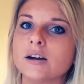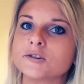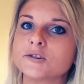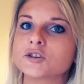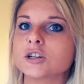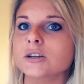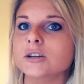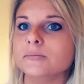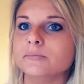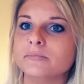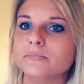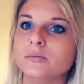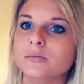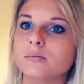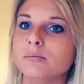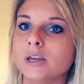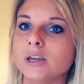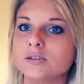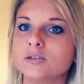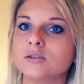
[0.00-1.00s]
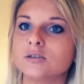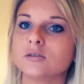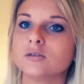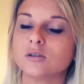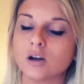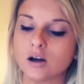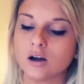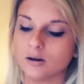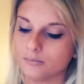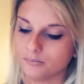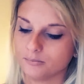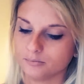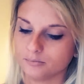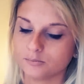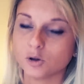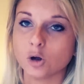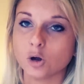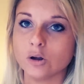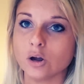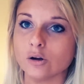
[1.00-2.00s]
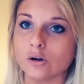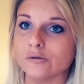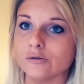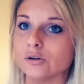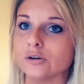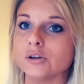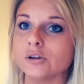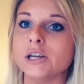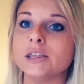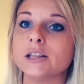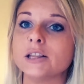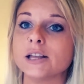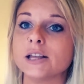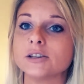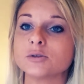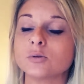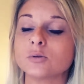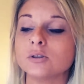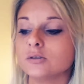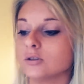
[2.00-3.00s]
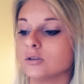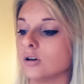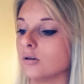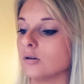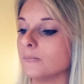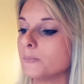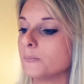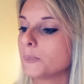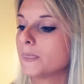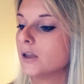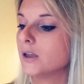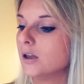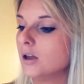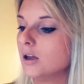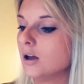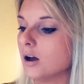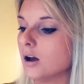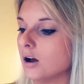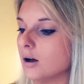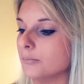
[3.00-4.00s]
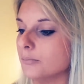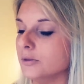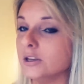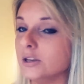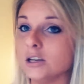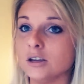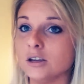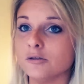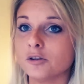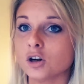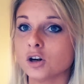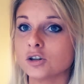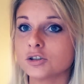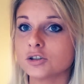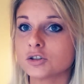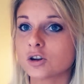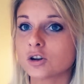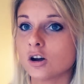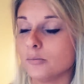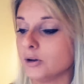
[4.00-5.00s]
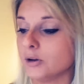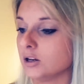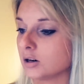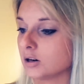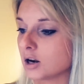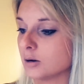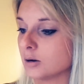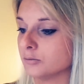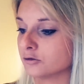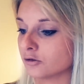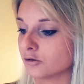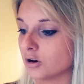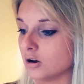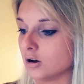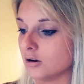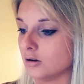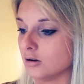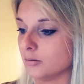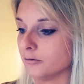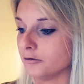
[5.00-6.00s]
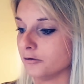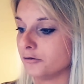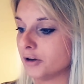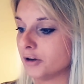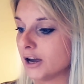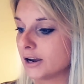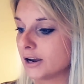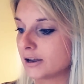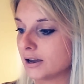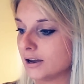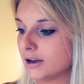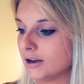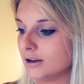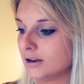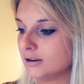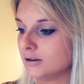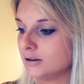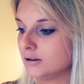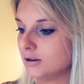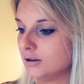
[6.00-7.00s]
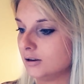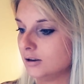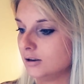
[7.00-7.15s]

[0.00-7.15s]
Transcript: actually missed going over in the last one. So the first comment comes from Fat Cat.